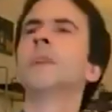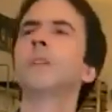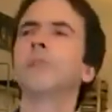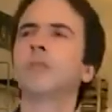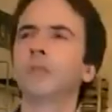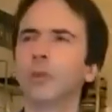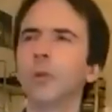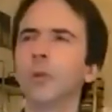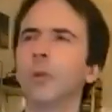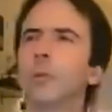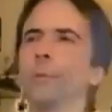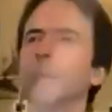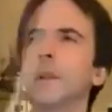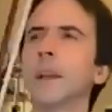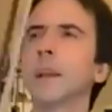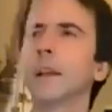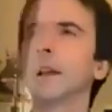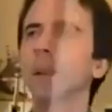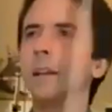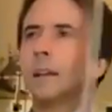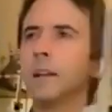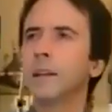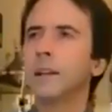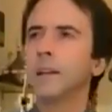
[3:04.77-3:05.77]
So,
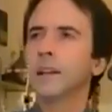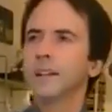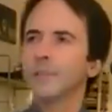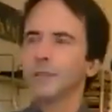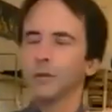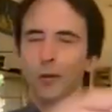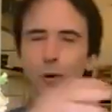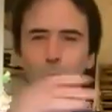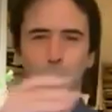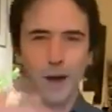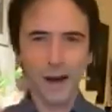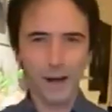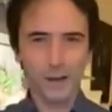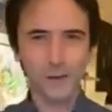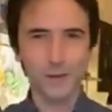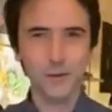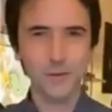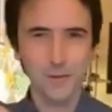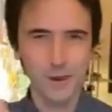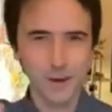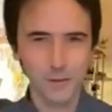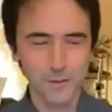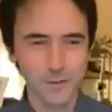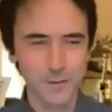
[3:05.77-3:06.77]
let's go back to
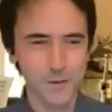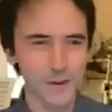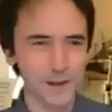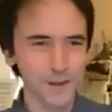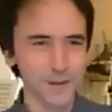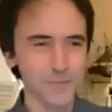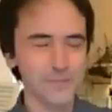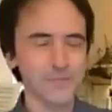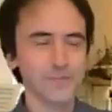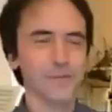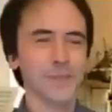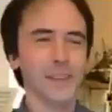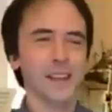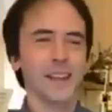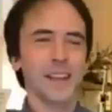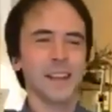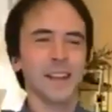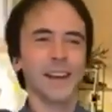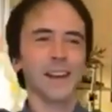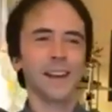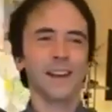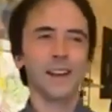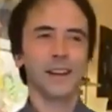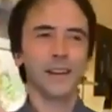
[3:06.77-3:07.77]
where we were.
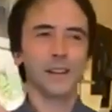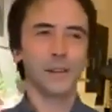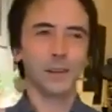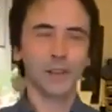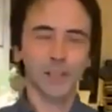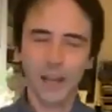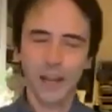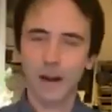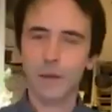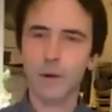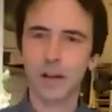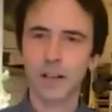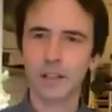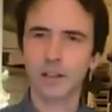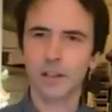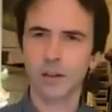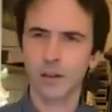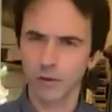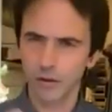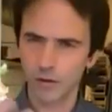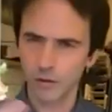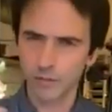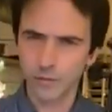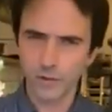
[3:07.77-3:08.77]
The
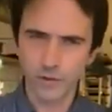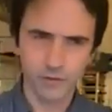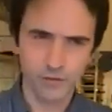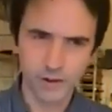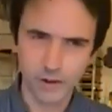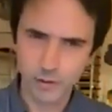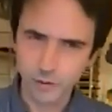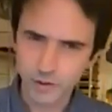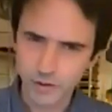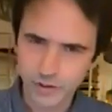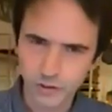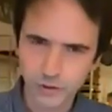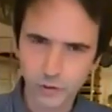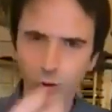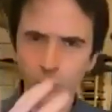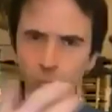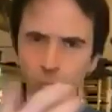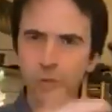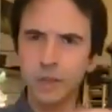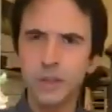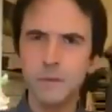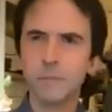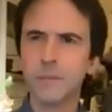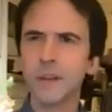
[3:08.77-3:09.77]
character, a very
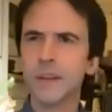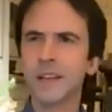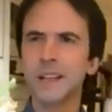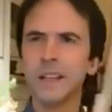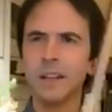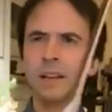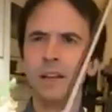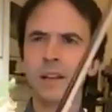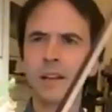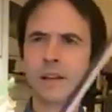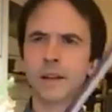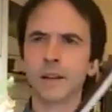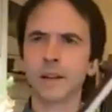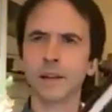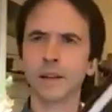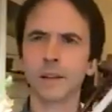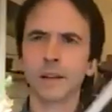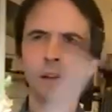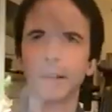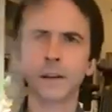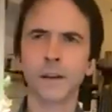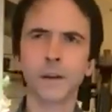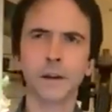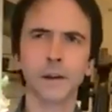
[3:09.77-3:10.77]
stormy
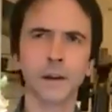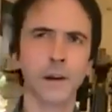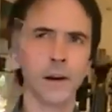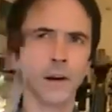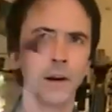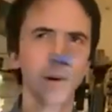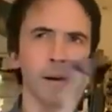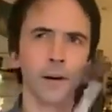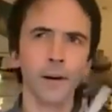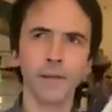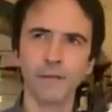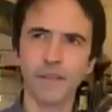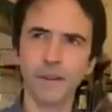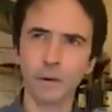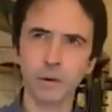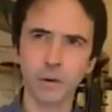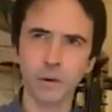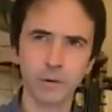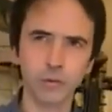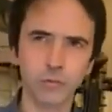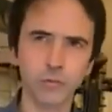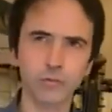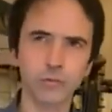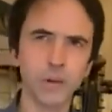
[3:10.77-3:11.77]
beginning, very
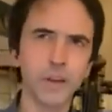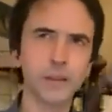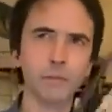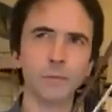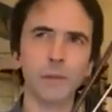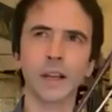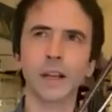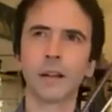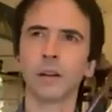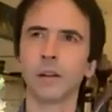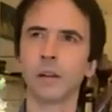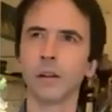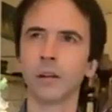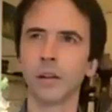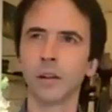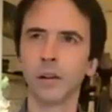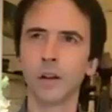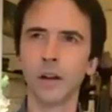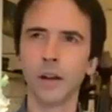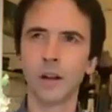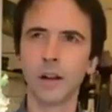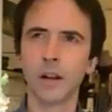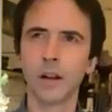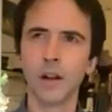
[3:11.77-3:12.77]

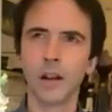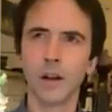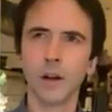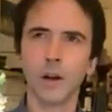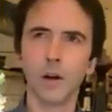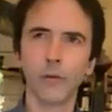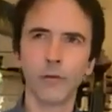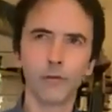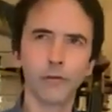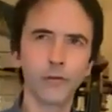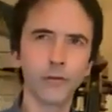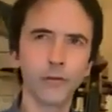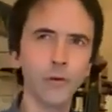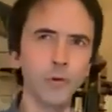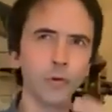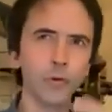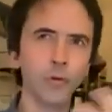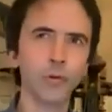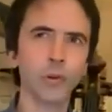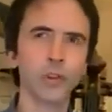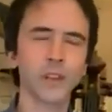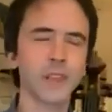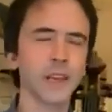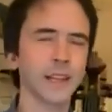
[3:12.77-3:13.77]
rhythmical, a
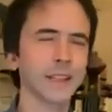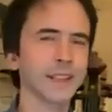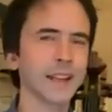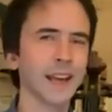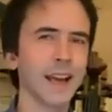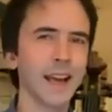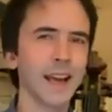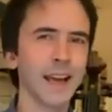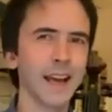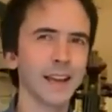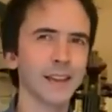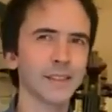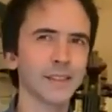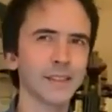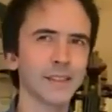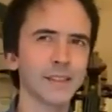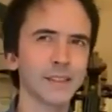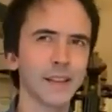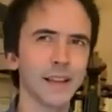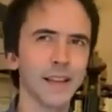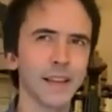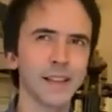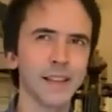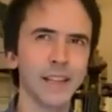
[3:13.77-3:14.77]
fugue
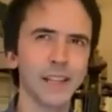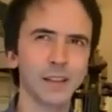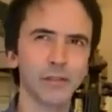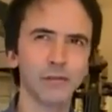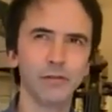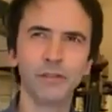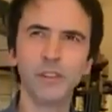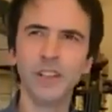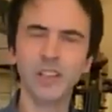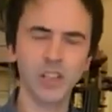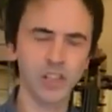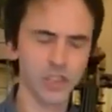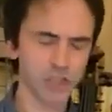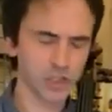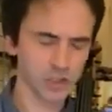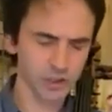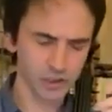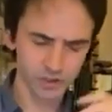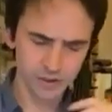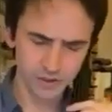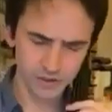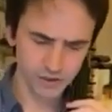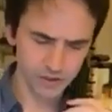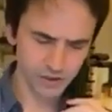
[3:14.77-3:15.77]
that finishes.